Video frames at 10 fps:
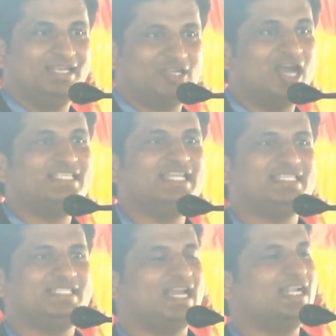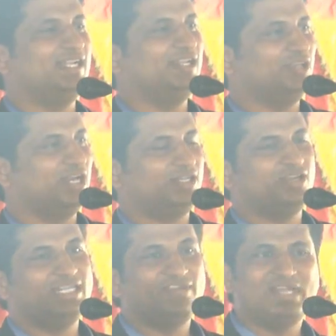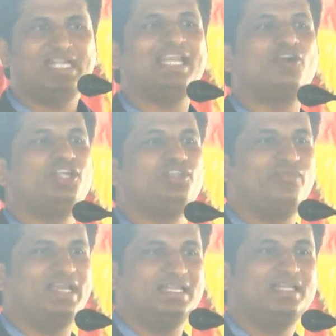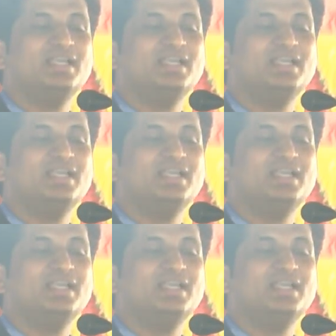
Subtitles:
colleges and you are definitely going to win,